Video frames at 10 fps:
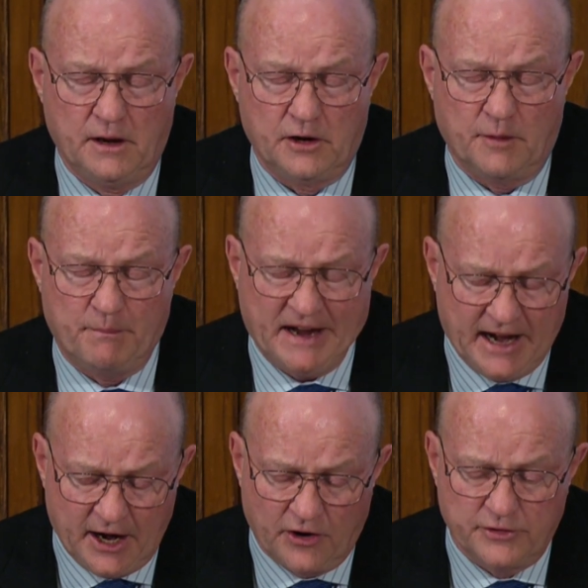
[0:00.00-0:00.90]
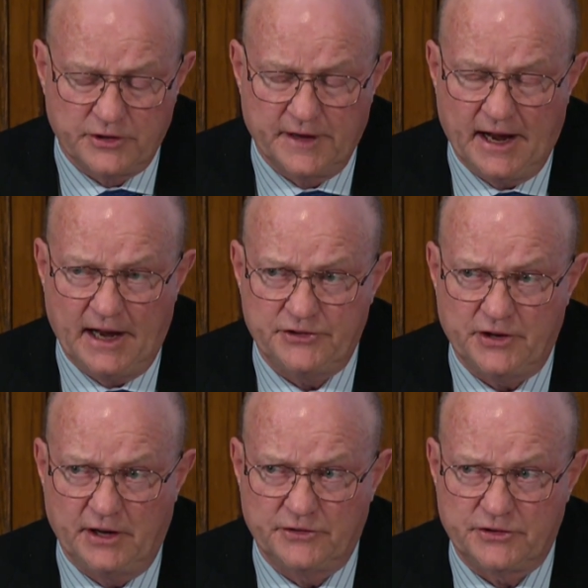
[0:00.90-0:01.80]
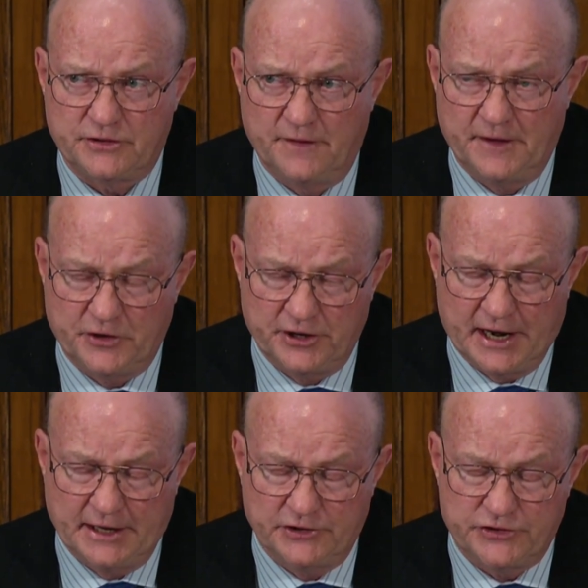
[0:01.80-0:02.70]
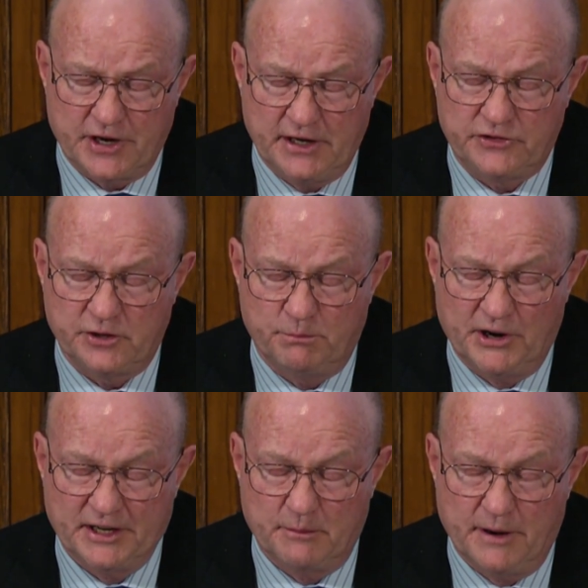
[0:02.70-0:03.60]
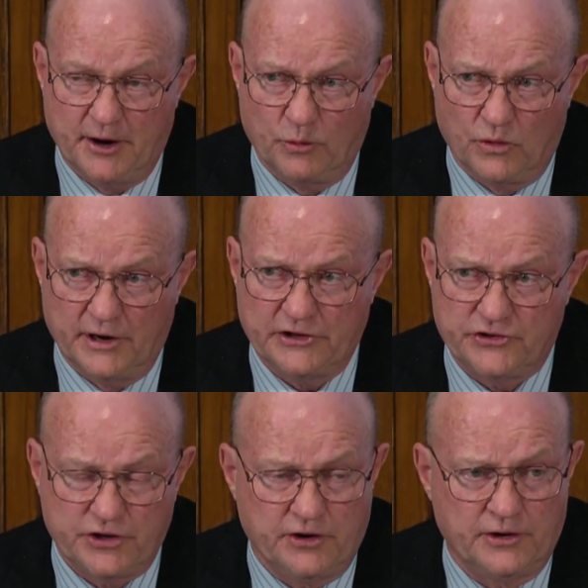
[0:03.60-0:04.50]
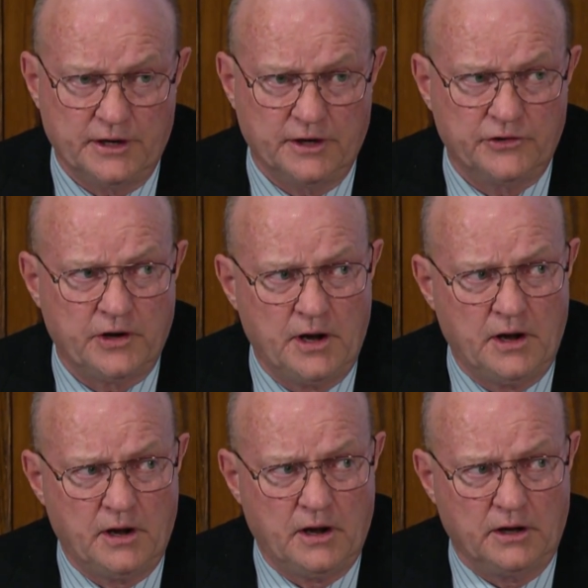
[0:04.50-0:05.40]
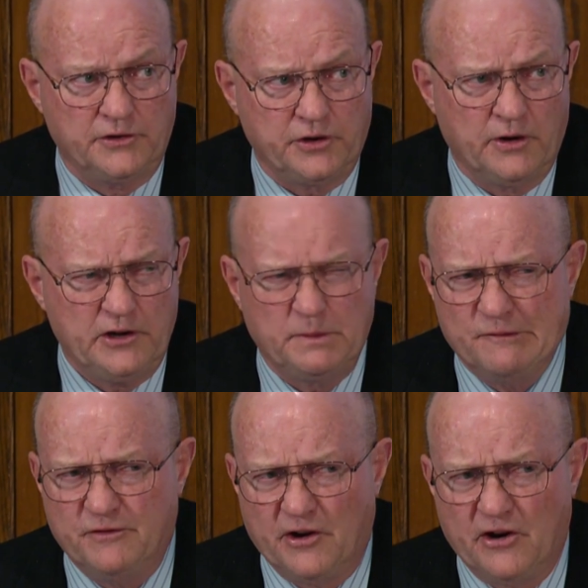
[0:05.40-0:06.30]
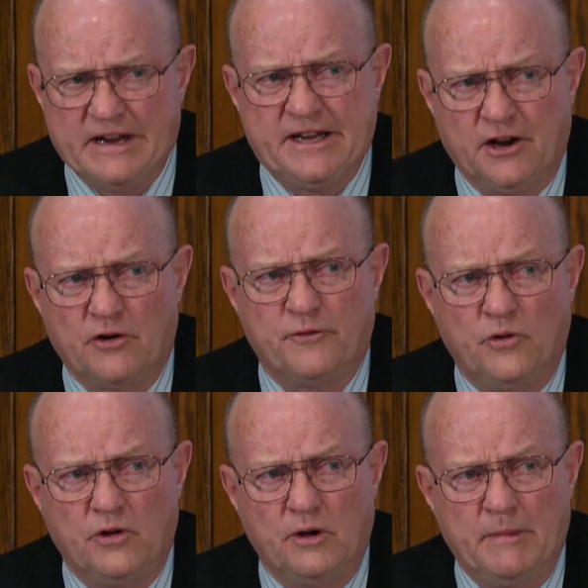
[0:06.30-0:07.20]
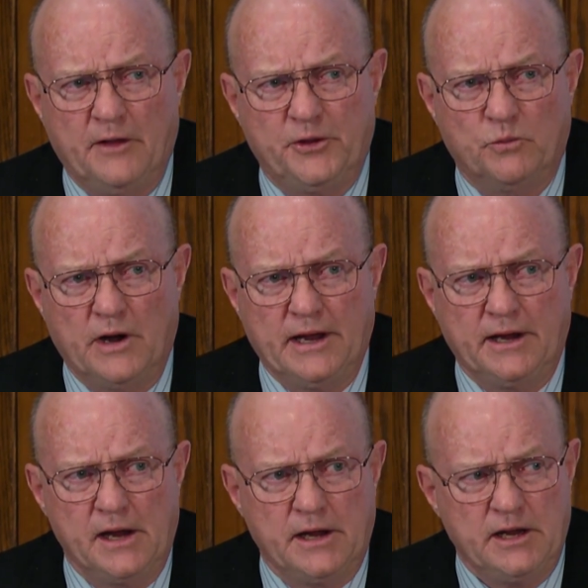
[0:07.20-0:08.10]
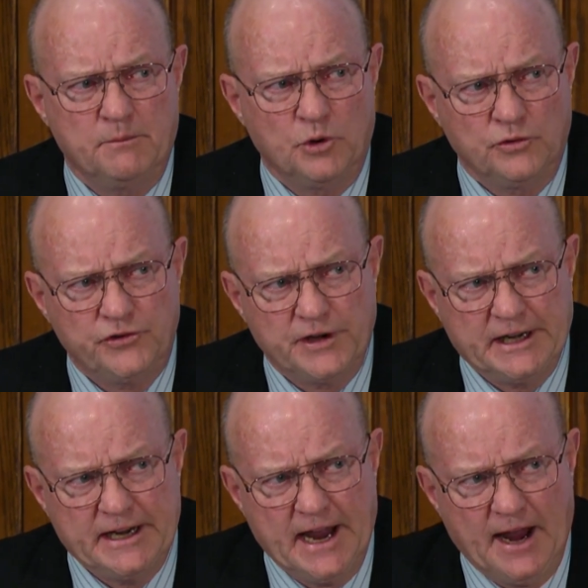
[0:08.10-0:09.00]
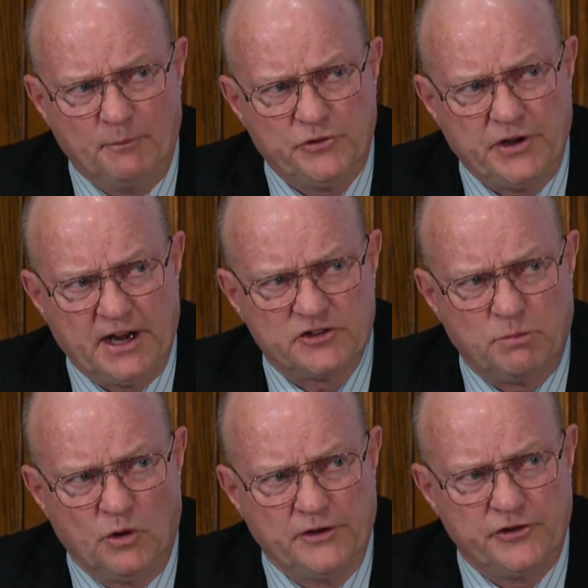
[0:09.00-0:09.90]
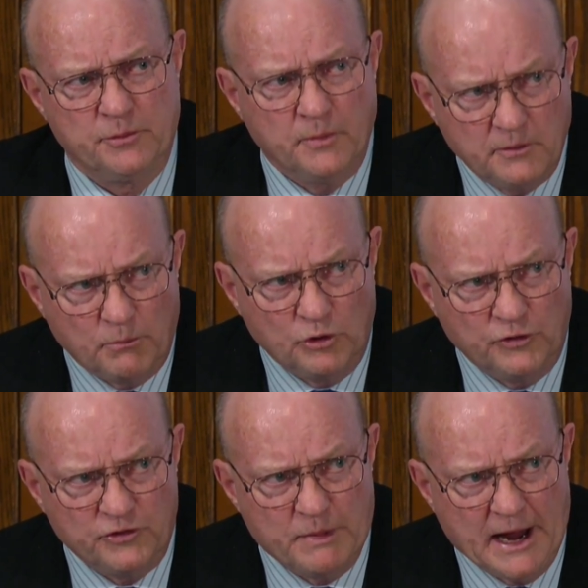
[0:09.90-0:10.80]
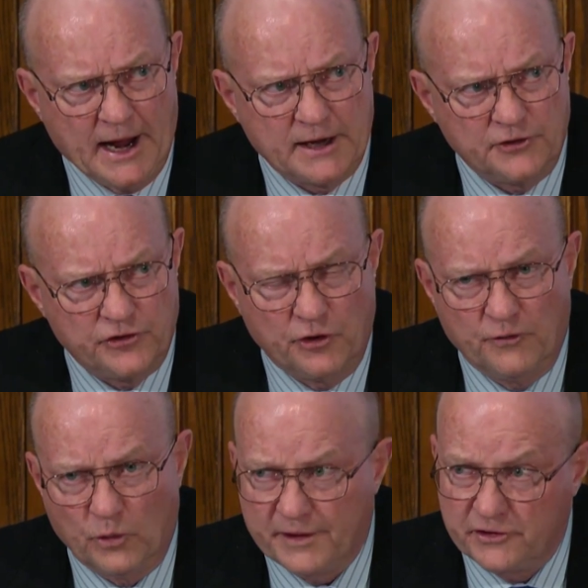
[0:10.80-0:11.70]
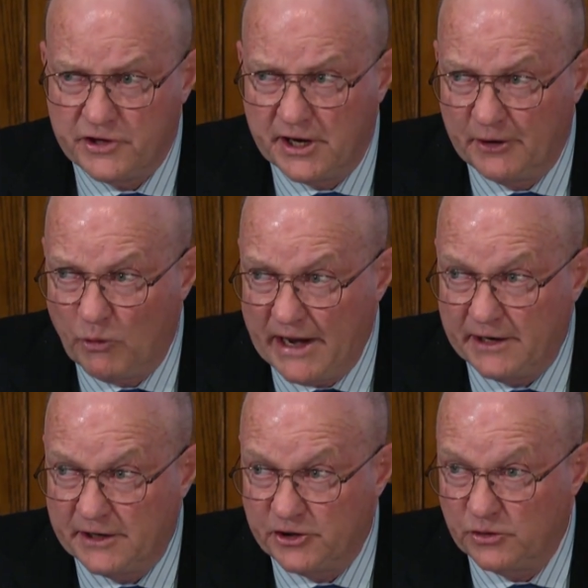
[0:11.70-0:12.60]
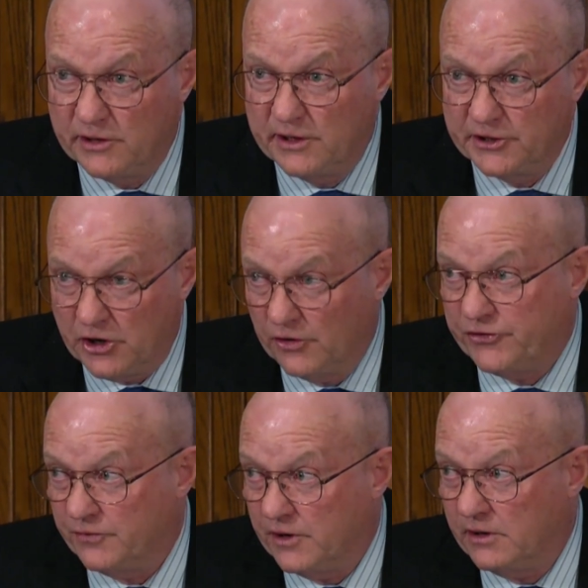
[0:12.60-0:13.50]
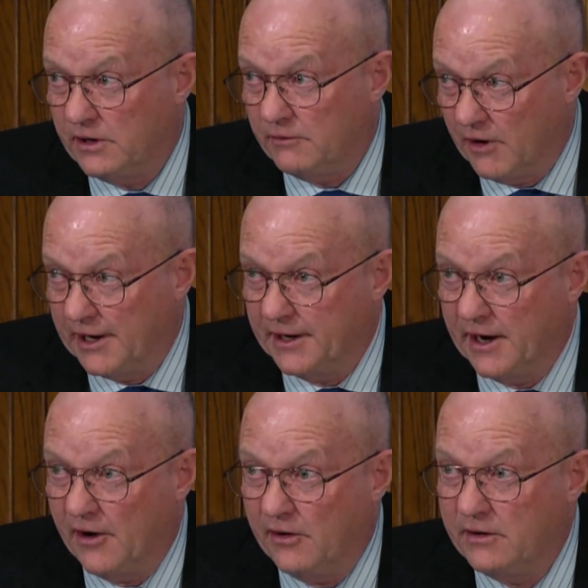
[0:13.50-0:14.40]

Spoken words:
compared to the assets that the United States could bring to bear were it serious. And so he's been very careful about the way he moves into gaps, exploits them, moves back, and so forth. He's getting ready to do it in Kosovo right now.